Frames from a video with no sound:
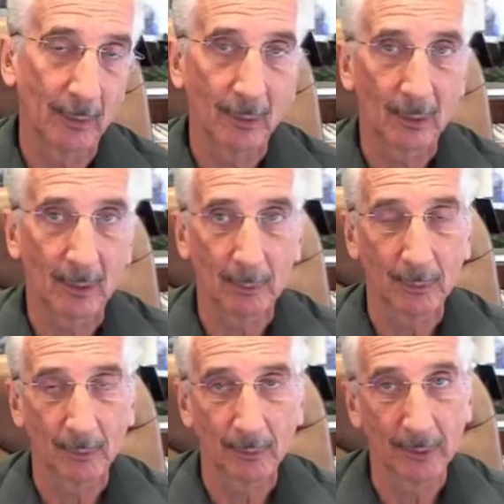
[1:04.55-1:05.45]
And then a couple
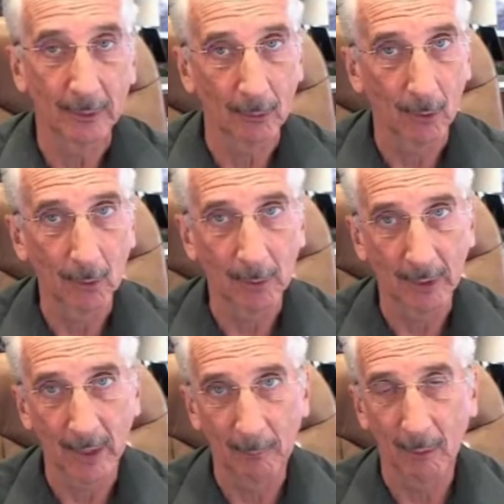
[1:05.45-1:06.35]
years later, Owen
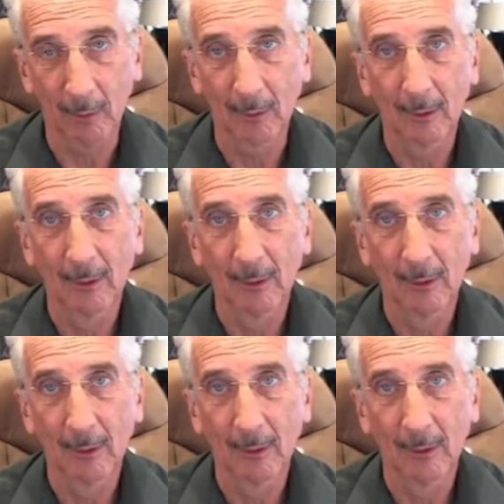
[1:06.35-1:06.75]
came along.